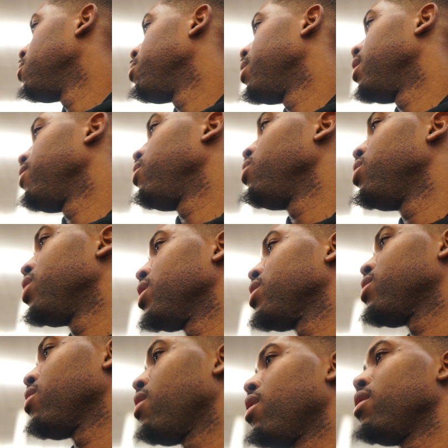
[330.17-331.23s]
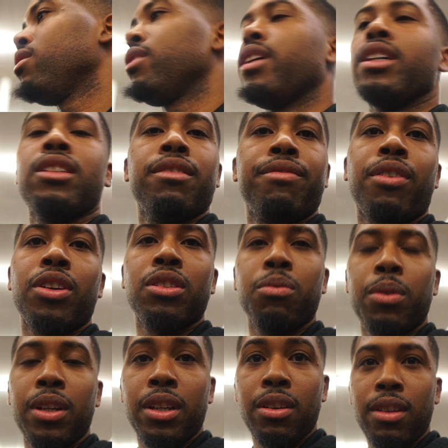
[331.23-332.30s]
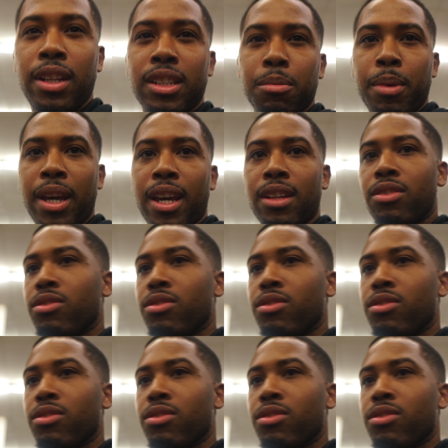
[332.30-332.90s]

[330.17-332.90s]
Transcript: But if you're just starting, you got your first week, you need some hand